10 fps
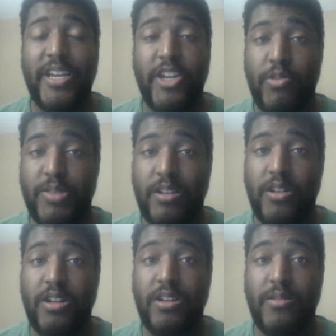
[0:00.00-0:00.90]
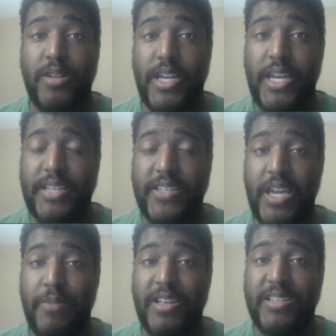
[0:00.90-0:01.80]
Arizona has a
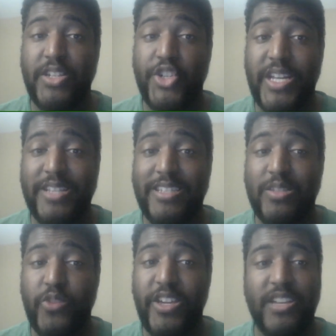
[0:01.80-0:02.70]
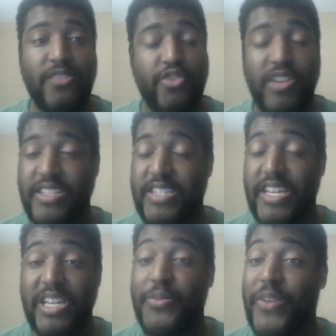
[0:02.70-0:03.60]
game against the Jets this week, trying to
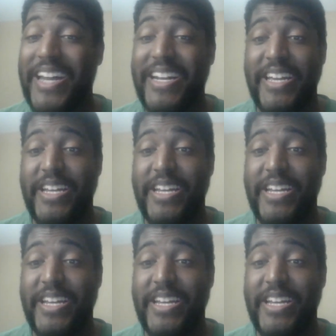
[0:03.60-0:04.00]
stay in the fight.